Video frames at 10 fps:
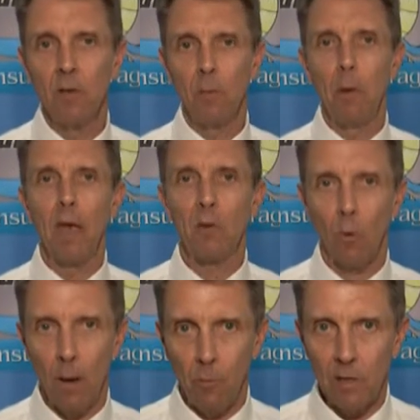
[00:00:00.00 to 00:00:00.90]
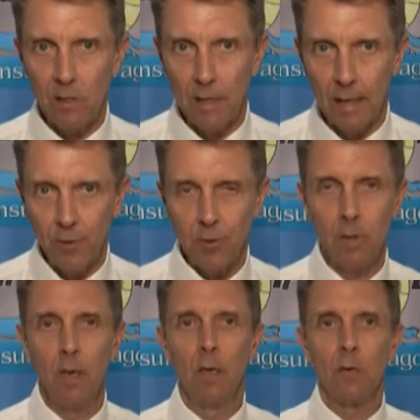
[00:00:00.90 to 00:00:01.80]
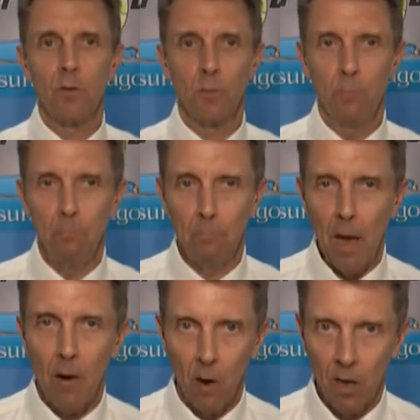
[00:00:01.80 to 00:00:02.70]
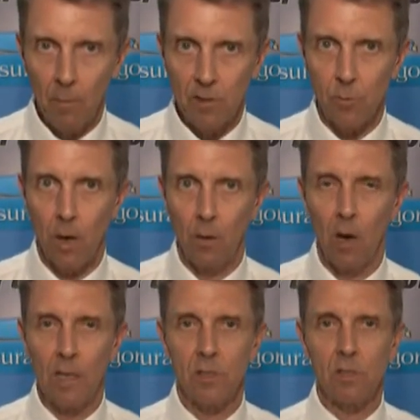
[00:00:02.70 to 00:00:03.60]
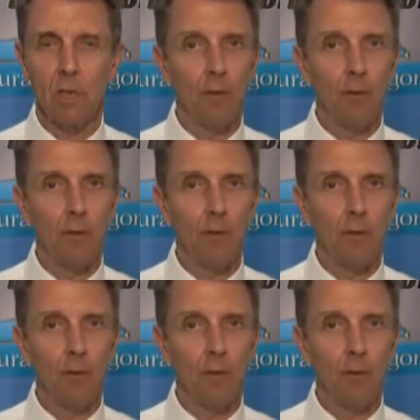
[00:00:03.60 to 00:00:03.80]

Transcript: to make the right presentation, to make arguments around losses,